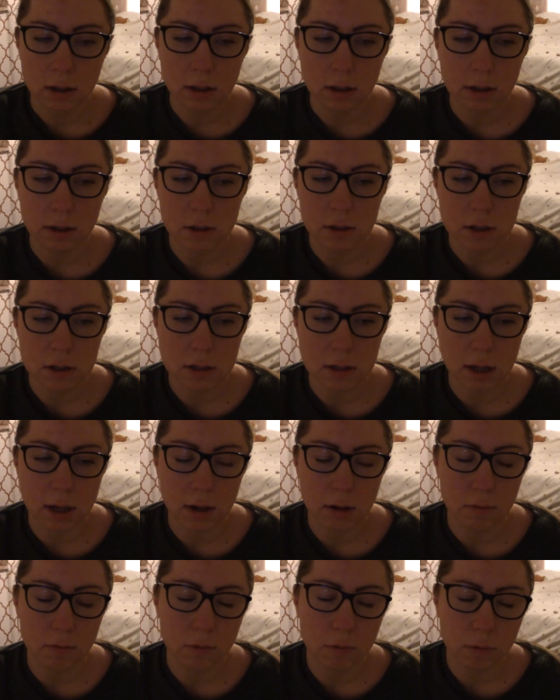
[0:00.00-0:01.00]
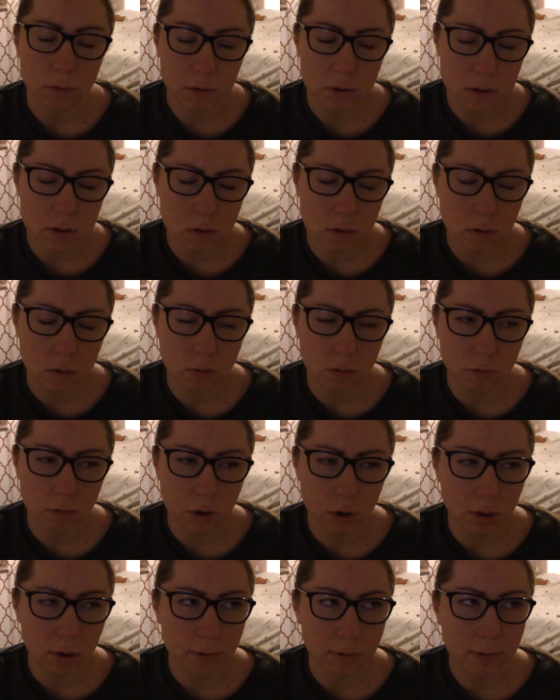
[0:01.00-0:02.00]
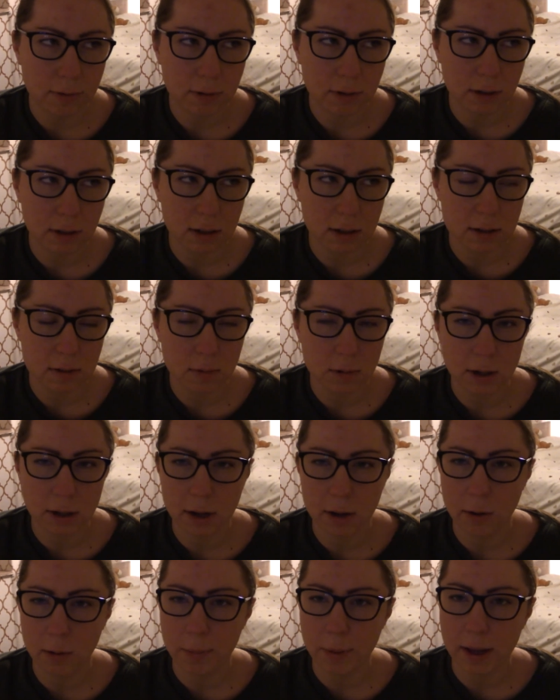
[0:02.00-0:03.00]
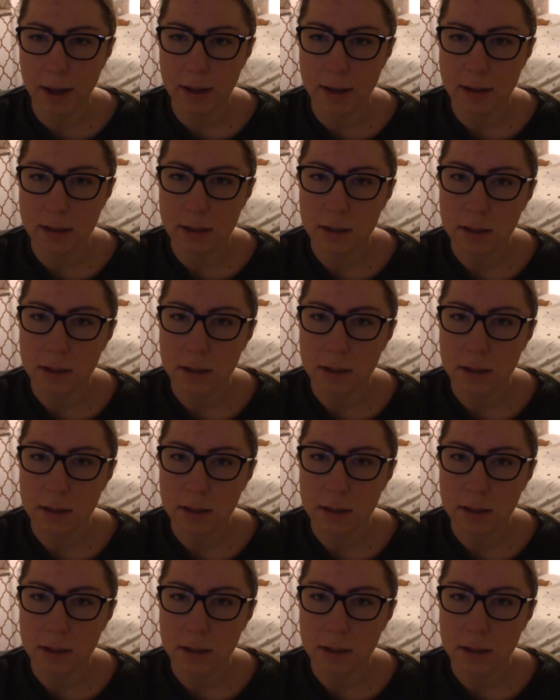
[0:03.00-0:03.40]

and just like so rough and I didn't want to get out of bed.